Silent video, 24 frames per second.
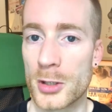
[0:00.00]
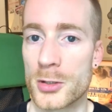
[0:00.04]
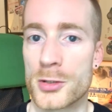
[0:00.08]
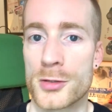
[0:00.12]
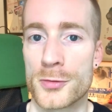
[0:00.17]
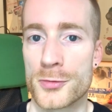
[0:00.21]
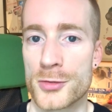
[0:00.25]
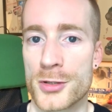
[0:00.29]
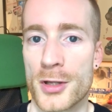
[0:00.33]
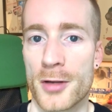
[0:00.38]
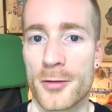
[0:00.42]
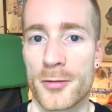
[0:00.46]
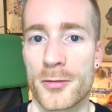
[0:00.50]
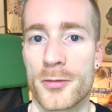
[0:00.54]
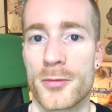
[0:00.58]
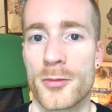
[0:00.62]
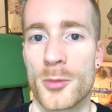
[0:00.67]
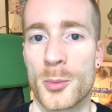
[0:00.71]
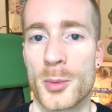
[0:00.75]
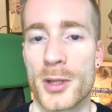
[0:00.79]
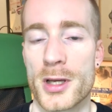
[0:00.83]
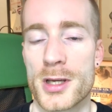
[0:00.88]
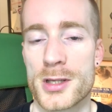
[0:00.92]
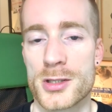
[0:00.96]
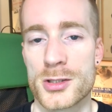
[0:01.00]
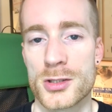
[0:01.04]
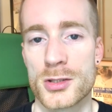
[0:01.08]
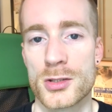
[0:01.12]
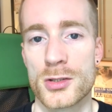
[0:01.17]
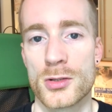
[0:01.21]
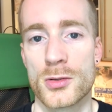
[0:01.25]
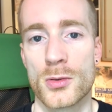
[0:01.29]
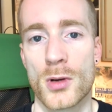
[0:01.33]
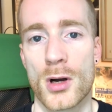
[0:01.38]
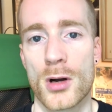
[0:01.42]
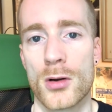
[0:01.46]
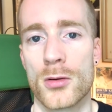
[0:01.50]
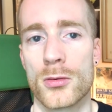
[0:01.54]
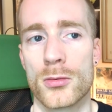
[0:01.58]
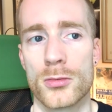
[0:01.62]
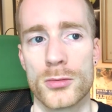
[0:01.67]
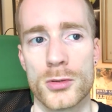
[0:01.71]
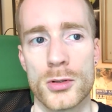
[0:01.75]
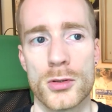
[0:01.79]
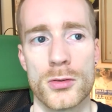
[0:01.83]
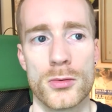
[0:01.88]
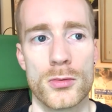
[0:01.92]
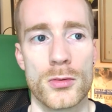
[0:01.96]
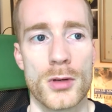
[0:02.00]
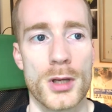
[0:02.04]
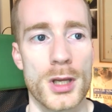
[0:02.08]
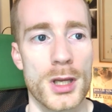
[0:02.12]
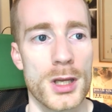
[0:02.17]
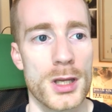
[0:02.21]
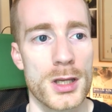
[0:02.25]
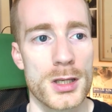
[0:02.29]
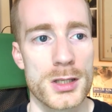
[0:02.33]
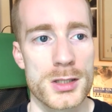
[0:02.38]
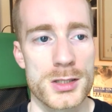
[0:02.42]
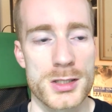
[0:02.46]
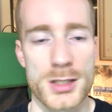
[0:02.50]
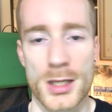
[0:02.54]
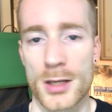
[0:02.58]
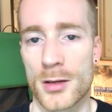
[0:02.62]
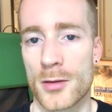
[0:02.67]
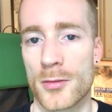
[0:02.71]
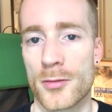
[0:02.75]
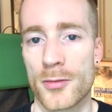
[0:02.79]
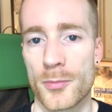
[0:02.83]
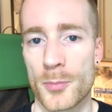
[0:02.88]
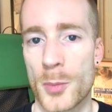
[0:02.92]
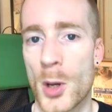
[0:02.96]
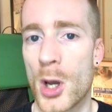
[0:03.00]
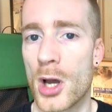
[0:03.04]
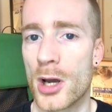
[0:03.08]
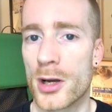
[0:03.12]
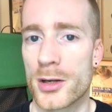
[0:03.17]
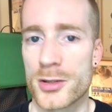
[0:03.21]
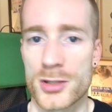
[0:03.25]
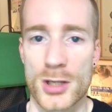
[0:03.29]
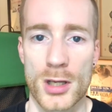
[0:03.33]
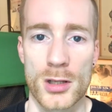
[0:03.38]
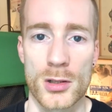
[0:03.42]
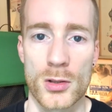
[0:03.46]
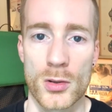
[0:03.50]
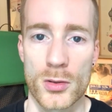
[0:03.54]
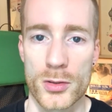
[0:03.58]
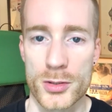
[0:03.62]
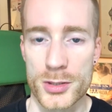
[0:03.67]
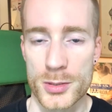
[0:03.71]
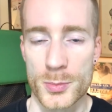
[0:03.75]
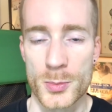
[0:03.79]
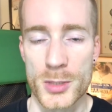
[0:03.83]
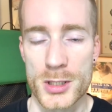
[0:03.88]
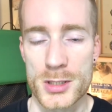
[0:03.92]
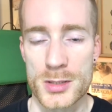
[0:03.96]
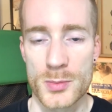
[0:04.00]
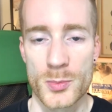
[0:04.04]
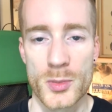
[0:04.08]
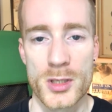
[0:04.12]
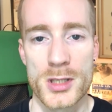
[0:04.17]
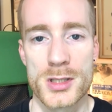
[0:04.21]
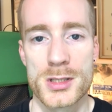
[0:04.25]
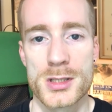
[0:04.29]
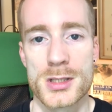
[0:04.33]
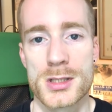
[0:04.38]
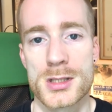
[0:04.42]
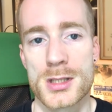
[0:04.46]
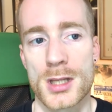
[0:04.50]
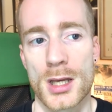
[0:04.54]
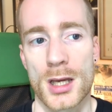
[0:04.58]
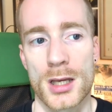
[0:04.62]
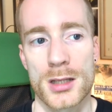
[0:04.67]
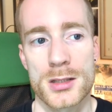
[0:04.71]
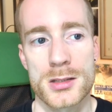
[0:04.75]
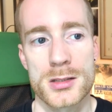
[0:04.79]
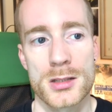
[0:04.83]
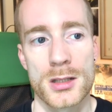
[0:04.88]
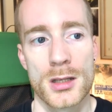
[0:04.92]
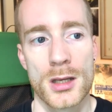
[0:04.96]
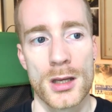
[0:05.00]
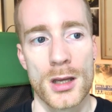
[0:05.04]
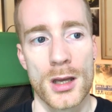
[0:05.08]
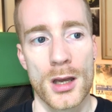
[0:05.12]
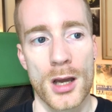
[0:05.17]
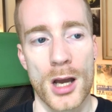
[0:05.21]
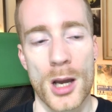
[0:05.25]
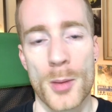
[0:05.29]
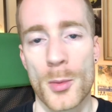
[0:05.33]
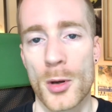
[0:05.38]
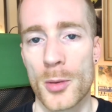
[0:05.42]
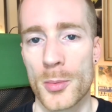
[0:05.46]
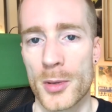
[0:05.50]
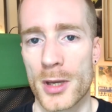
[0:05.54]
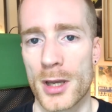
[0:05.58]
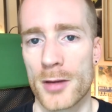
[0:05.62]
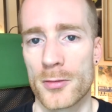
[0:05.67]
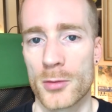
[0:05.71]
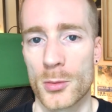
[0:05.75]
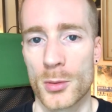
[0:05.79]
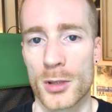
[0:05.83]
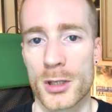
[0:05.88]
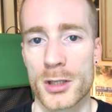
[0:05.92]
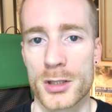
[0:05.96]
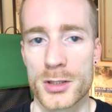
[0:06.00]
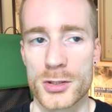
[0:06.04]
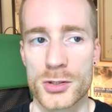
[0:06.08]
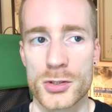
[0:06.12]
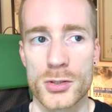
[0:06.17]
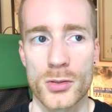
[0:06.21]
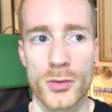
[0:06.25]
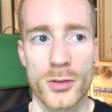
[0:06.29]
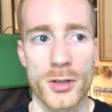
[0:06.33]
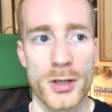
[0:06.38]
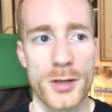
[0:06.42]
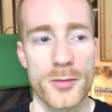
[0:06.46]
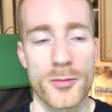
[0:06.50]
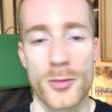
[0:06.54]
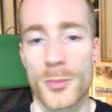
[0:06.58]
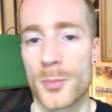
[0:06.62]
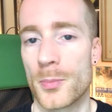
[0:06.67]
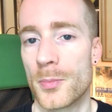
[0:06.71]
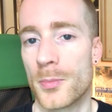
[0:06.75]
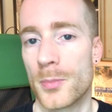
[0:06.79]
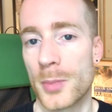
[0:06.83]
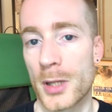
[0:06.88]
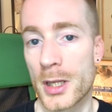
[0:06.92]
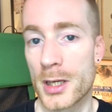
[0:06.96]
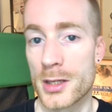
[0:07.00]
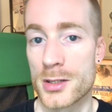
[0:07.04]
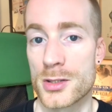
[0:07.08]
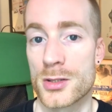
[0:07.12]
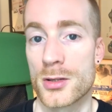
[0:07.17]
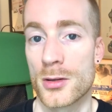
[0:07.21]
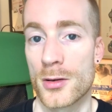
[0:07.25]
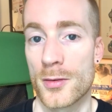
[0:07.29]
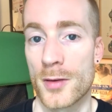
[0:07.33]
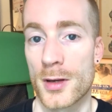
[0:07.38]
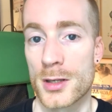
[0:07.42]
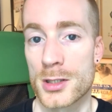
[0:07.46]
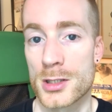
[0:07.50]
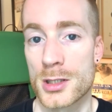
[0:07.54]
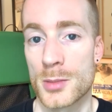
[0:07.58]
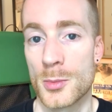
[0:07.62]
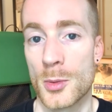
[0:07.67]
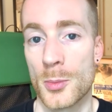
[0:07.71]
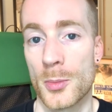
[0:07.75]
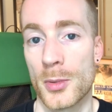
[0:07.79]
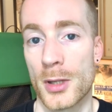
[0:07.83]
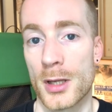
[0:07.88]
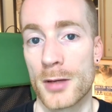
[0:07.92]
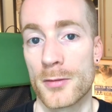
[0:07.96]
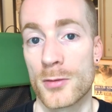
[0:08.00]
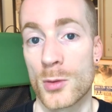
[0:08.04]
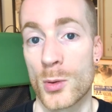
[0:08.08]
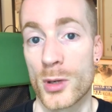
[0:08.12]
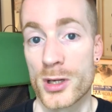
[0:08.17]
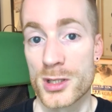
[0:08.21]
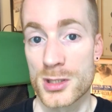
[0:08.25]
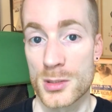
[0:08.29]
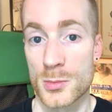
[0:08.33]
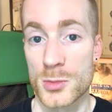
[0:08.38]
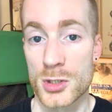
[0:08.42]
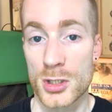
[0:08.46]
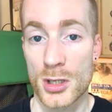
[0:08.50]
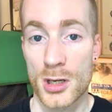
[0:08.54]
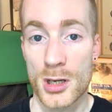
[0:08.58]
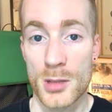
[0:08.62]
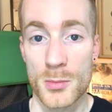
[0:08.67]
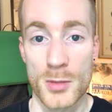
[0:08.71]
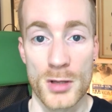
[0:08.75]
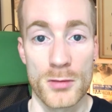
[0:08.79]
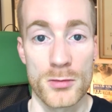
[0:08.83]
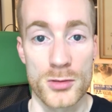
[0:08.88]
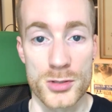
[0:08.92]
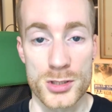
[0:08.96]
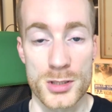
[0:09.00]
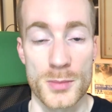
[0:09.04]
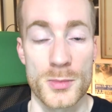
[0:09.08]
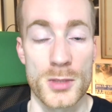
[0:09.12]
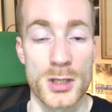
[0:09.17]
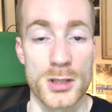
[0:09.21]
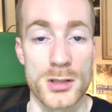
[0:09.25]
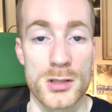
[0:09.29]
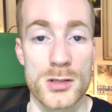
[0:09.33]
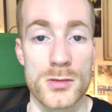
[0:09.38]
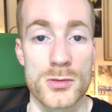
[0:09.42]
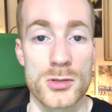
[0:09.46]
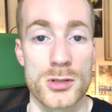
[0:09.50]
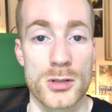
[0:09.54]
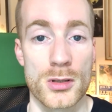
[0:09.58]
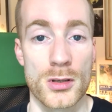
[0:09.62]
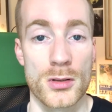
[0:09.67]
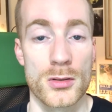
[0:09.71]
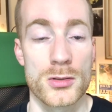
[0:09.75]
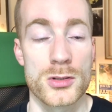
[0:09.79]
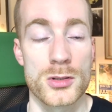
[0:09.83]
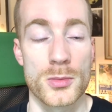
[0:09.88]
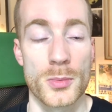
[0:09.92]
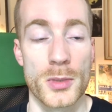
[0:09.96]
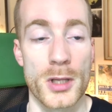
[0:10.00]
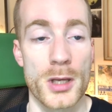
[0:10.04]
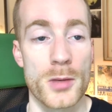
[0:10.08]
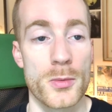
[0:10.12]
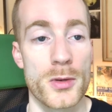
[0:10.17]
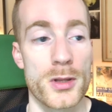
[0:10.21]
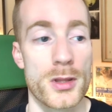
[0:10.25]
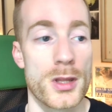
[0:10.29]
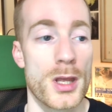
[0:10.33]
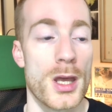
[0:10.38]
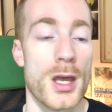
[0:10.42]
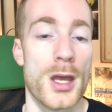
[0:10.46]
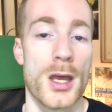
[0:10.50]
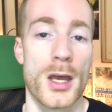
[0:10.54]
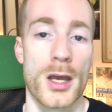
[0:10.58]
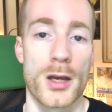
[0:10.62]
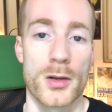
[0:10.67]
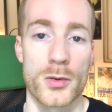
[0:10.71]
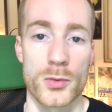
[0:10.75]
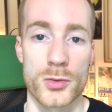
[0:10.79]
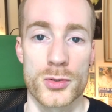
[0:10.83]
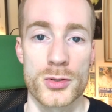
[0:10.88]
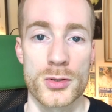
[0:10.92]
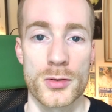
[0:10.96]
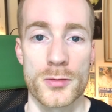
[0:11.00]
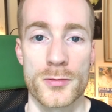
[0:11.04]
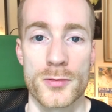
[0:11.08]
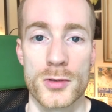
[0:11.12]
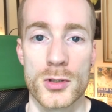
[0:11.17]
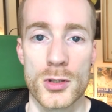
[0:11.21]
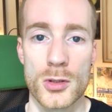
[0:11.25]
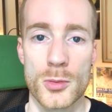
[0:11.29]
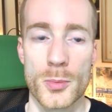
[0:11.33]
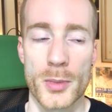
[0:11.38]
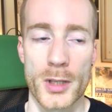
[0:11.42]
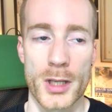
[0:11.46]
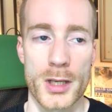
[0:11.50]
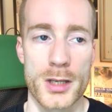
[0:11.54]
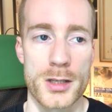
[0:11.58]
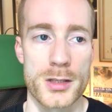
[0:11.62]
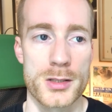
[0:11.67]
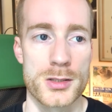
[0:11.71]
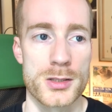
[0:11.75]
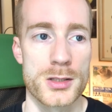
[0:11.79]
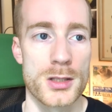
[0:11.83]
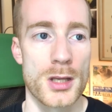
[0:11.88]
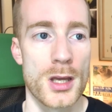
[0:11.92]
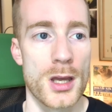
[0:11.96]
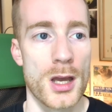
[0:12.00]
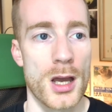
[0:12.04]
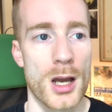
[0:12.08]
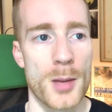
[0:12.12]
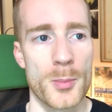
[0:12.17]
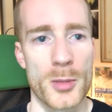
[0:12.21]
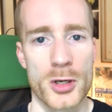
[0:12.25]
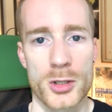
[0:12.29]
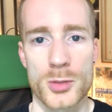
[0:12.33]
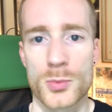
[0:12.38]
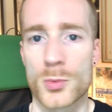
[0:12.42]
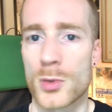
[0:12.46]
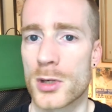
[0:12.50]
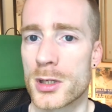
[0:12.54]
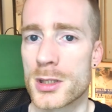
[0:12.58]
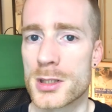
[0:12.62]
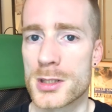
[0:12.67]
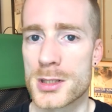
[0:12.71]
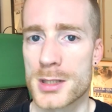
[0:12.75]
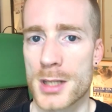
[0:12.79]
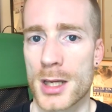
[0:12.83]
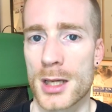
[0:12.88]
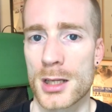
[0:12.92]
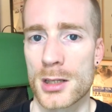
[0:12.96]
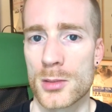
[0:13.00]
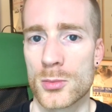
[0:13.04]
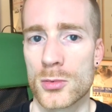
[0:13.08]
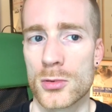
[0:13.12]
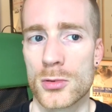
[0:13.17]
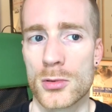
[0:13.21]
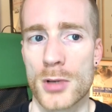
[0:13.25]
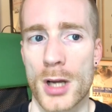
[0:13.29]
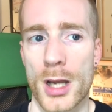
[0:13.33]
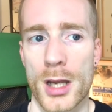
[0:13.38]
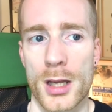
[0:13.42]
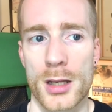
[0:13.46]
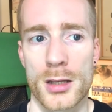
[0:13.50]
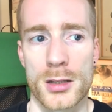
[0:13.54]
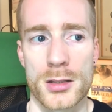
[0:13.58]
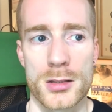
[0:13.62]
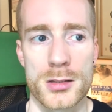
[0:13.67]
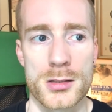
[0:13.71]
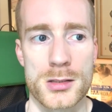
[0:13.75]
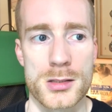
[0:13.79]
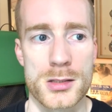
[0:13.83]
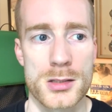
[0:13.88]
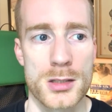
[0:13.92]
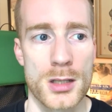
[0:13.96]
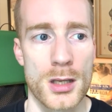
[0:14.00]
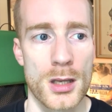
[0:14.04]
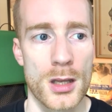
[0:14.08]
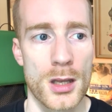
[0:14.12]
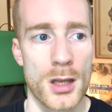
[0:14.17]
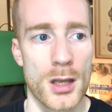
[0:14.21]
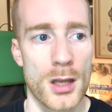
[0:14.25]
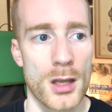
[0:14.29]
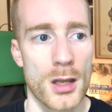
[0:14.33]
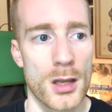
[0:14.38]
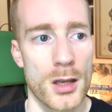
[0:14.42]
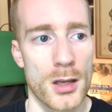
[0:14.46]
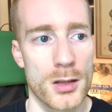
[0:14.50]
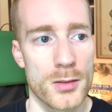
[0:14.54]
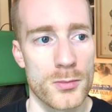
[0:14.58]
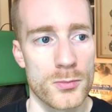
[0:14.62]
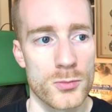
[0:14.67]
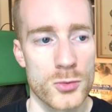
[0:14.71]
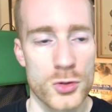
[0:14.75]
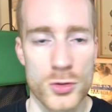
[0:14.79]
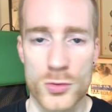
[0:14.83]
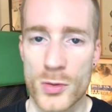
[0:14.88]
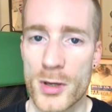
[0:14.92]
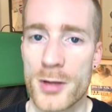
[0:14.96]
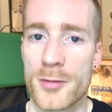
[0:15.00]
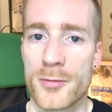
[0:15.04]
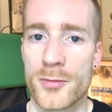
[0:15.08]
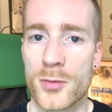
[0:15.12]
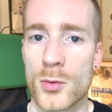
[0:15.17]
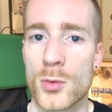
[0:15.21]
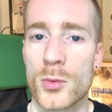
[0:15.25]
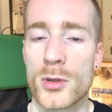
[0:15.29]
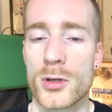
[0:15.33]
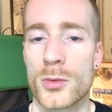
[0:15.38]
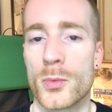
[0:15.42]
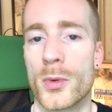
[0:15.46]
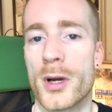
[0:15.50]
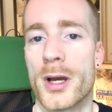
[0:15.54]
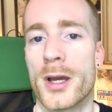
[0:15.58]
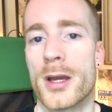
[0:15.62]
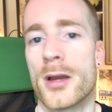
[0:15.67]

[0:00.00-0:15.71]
of stuff for players to do, a whole new set of perks, unlocks and bits and pieces that I'm hoping everyone can enjoy. For players that have actually been playing for quite some time, they've got something new to play with, and also for new players, a much more understandable and straightforward way